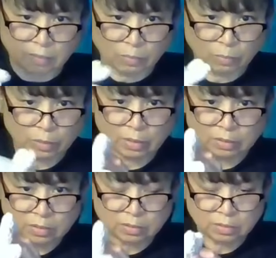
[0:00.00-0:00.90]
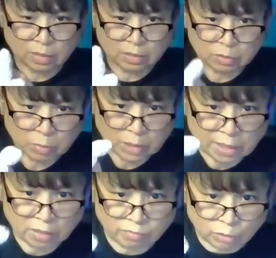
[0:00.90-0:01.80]
With this. It's made
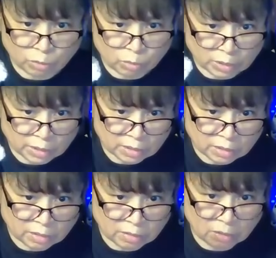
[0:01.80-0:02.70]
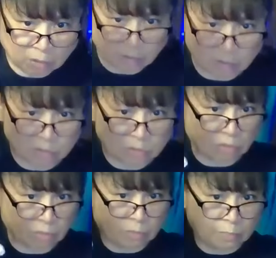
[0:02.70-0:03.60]
out of acrylic yarn. So.